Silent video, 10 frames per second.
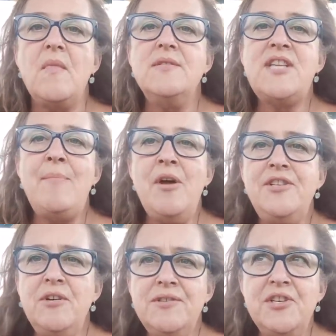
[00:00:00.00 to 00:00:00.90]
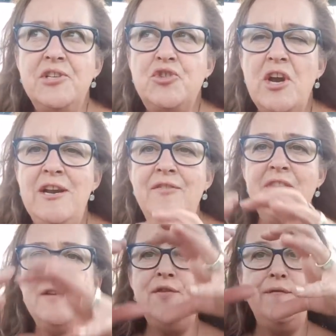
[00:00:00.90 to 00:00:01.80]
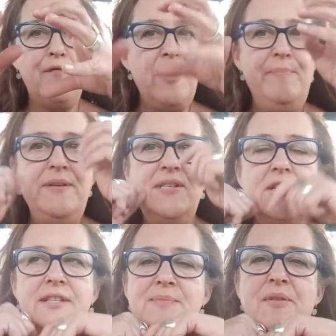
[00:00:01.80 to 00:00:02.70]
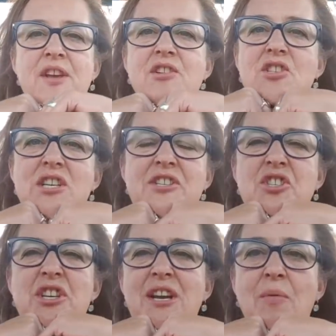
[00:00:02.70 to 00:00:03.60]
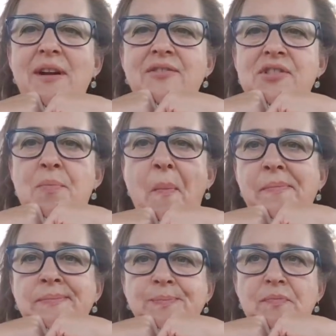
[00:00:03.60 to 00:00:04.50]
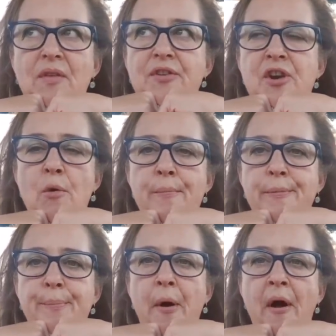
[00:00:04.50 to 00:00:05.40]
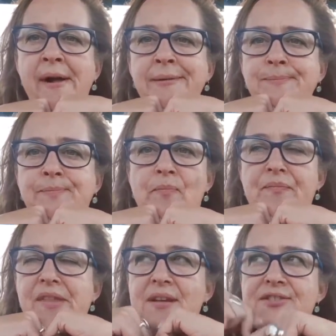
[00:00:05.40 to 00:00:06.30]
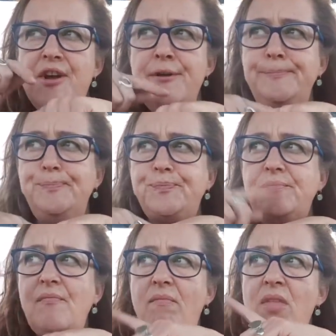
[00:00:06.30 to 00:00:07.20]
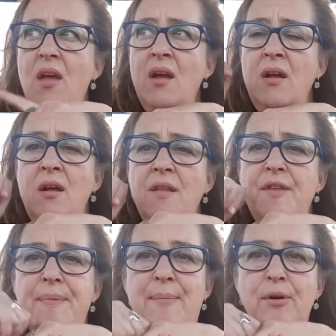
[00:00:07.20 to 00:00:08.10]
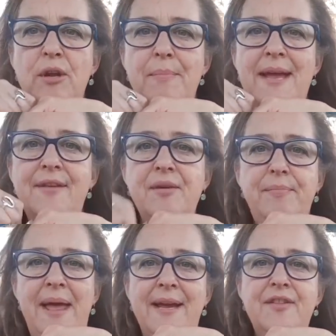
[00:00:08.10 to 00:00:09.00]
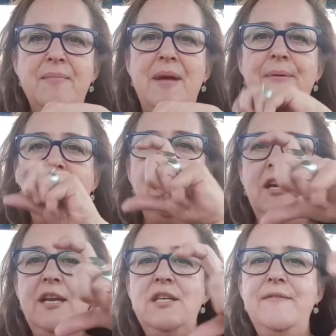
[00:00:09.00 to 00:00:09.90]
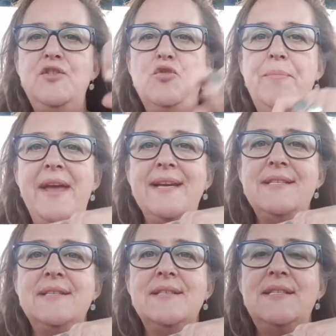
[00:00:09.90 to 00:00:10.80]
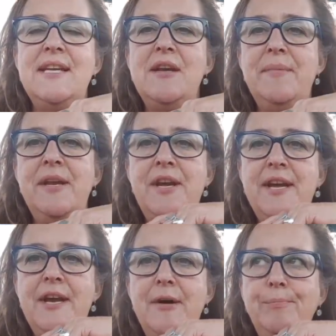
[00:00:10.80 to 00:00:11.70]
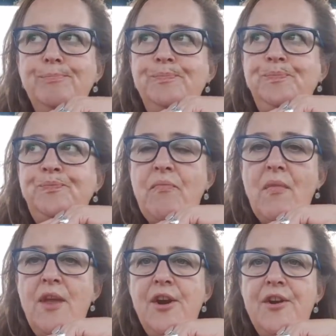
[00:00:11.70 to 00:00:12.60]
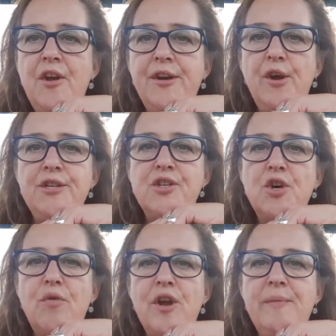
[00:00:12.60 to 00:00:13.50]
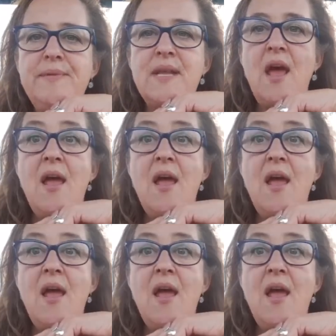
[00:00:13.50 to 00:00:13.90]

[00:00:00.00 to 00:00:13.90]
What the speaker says: some hotels in Australia, they give you free biscuits, but they're usually shitty ones that no one would buy. So the people who make them packet them up in little individual bags and stick them in your own hotel rooms.